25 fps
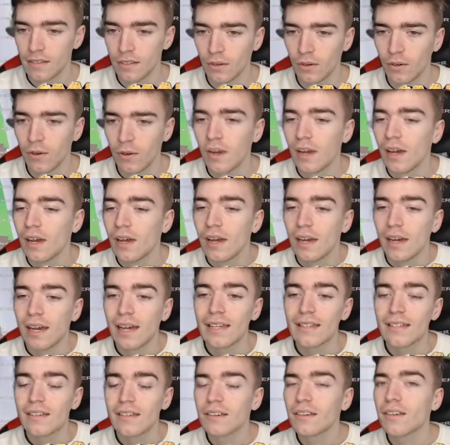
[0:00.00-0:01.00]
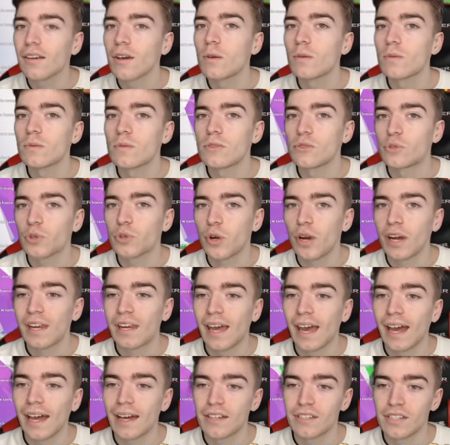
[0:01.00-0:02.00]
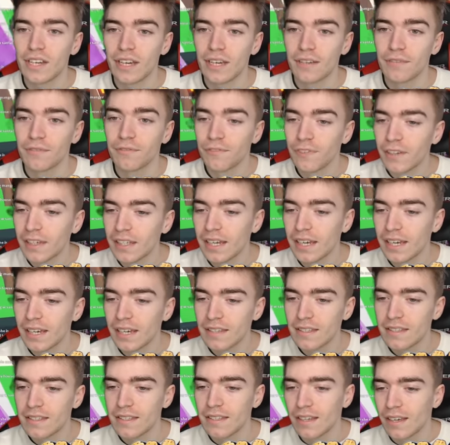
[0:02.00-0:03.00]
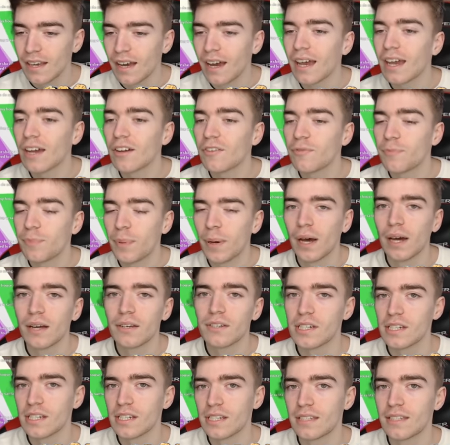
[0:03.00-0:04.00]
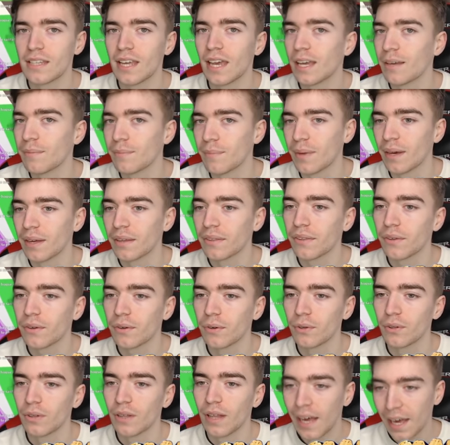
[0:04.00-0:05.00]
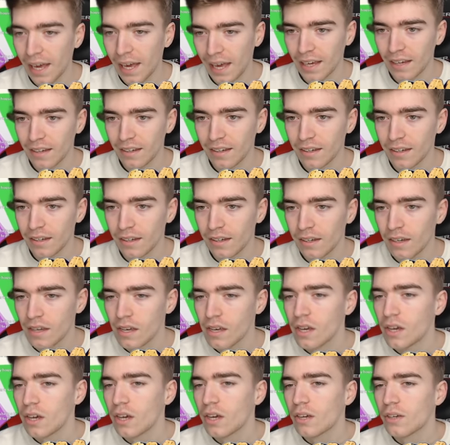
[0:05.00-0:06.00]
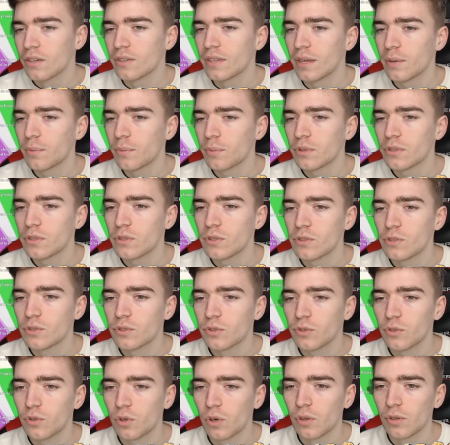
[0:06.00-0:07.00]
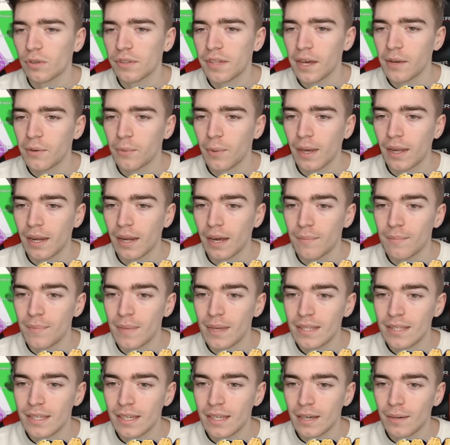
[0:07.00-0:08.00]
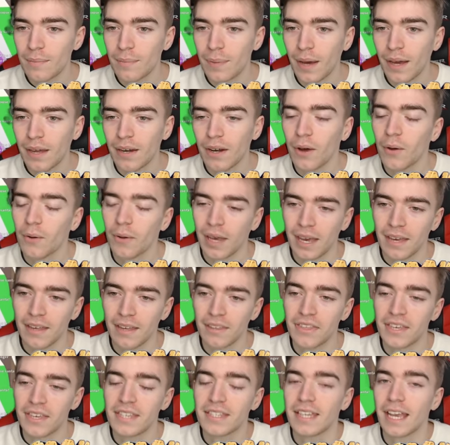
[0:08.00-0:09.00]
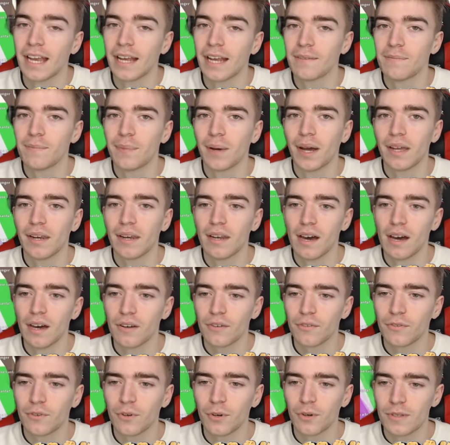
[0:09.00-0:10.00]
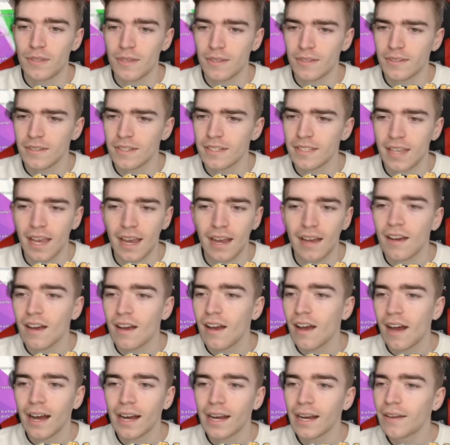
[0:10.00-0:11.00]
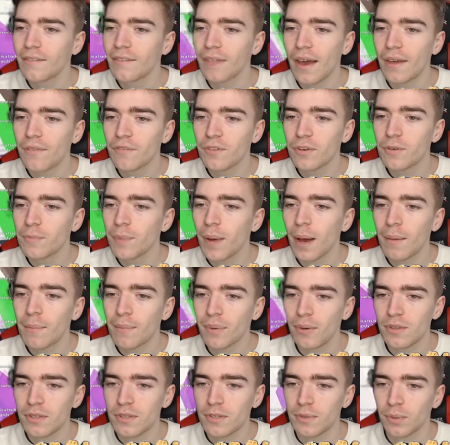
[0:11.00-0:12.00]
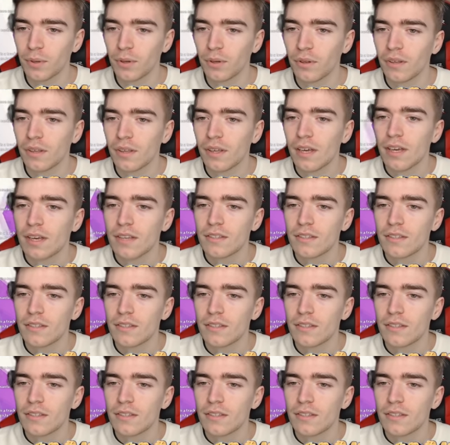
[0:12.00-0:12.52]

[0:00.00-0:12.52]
So as I'm going to try and hatch a phoenix, I have purchased a mythical egg. You then want to scroll down- wait, I'm missing a pet- oh, okay, the St. Bernard, of course. I was gonna say, I have every pet possible.